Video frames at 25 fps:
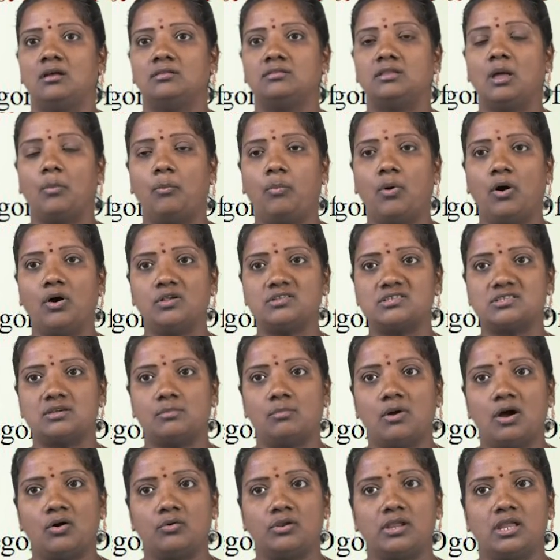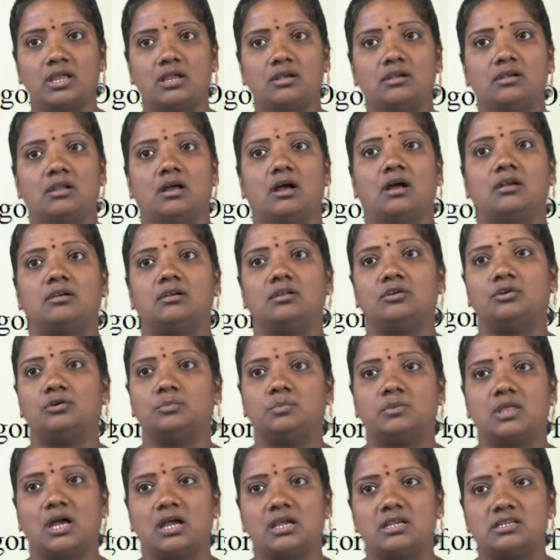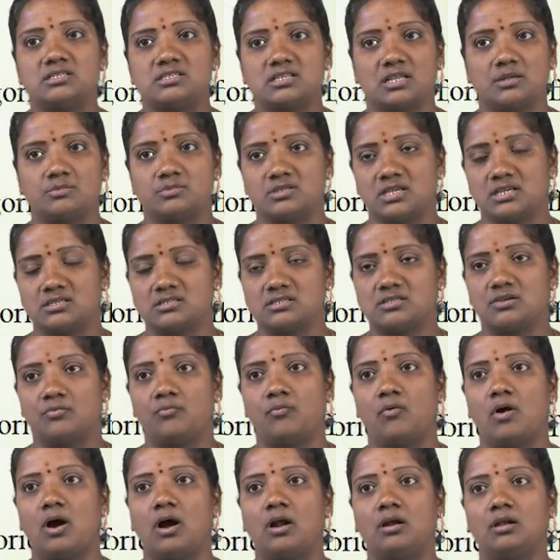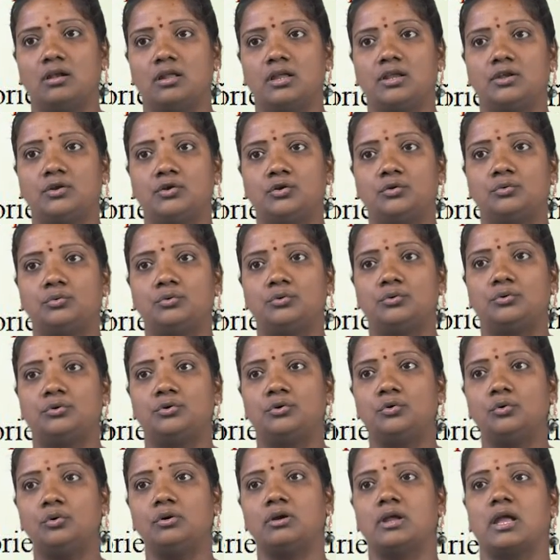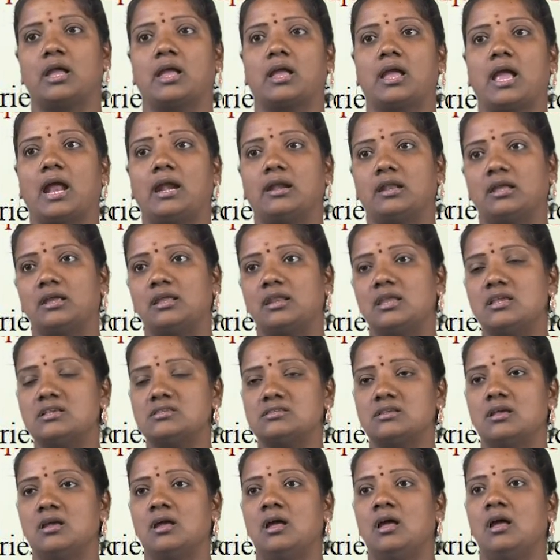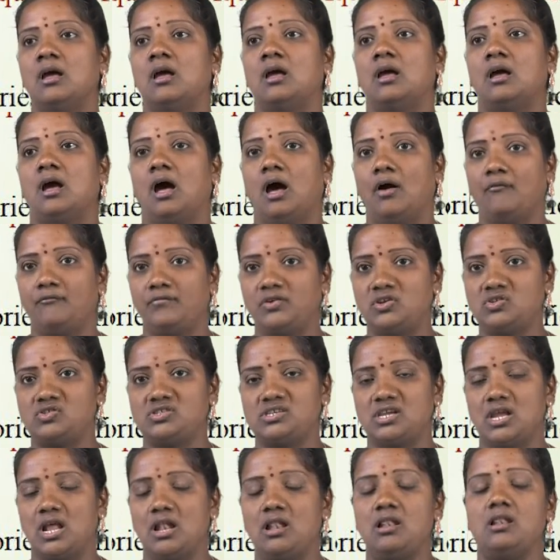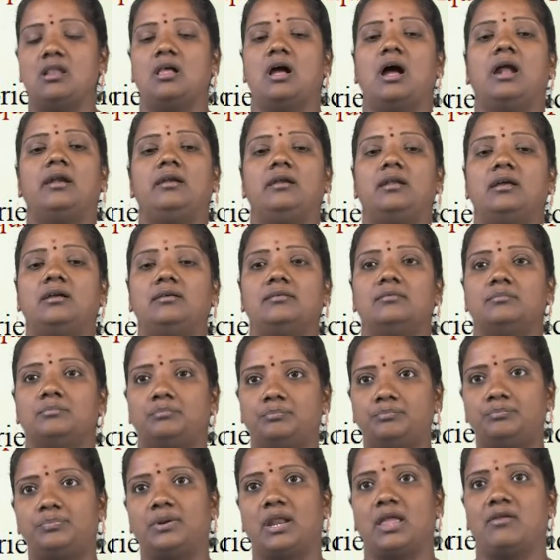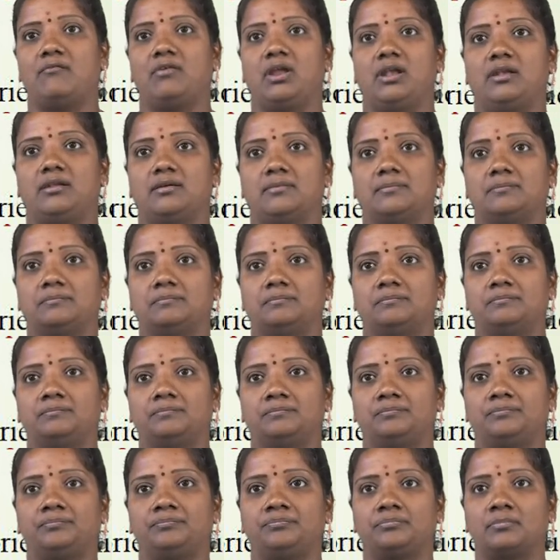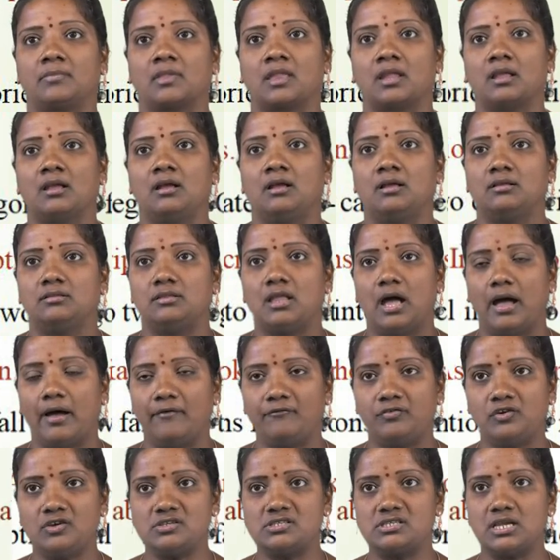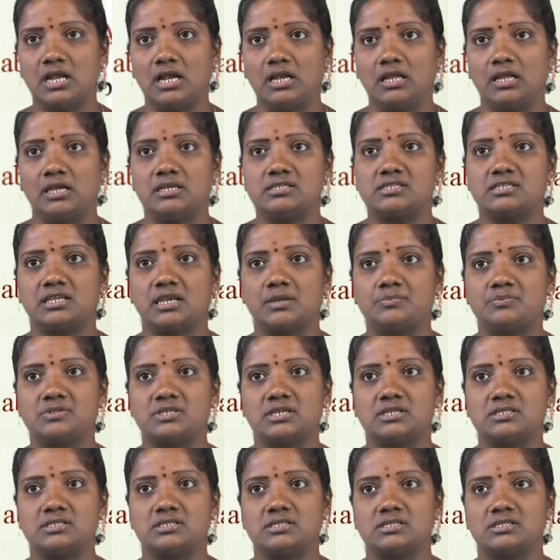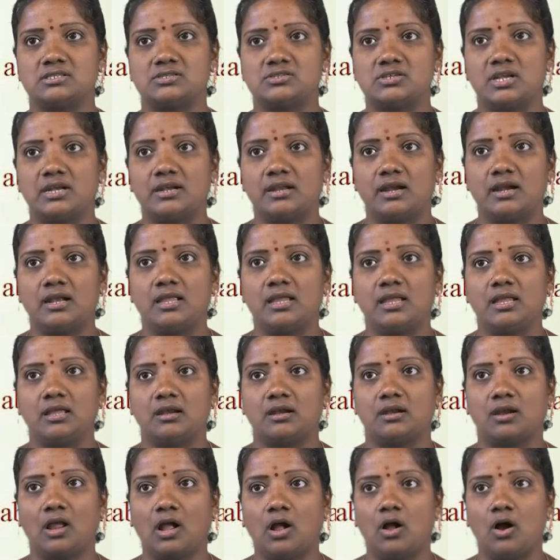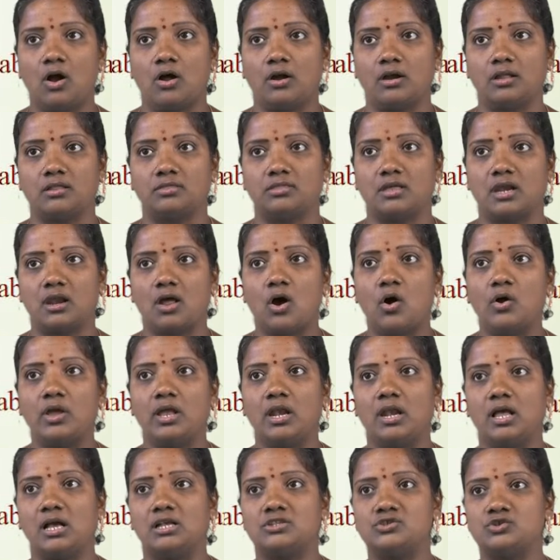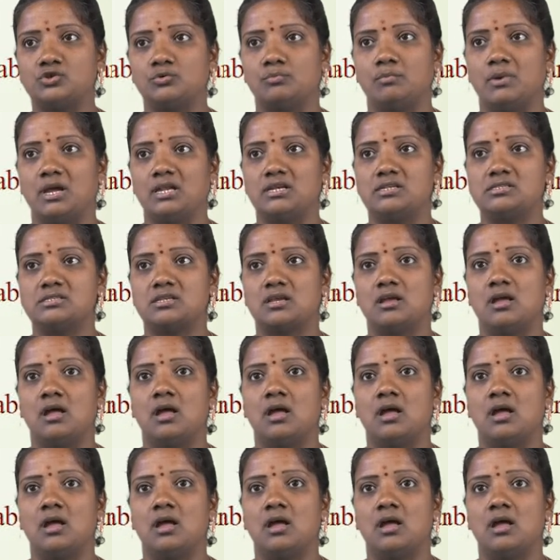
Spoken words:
The post-Mauryan and Gupta inscriptions fall into two categories, official and private. The official inscriptions generally record the royal achievements